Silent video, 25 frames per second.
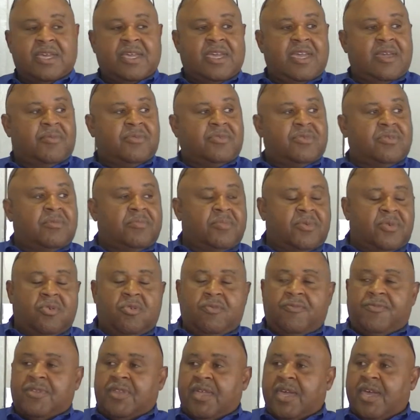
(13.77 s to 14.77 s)
That game should have been
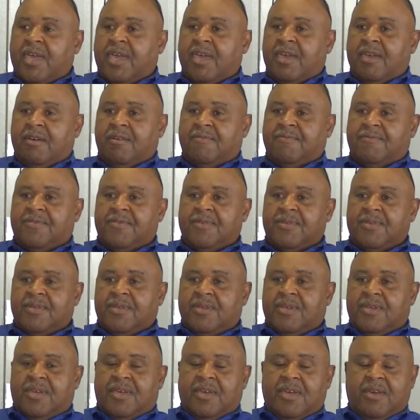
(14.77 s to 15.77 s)
over at the half,
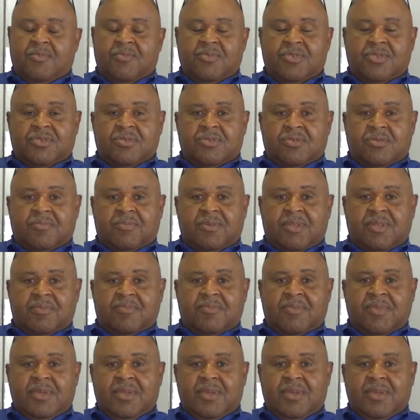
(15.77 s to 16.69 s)
and we should have been,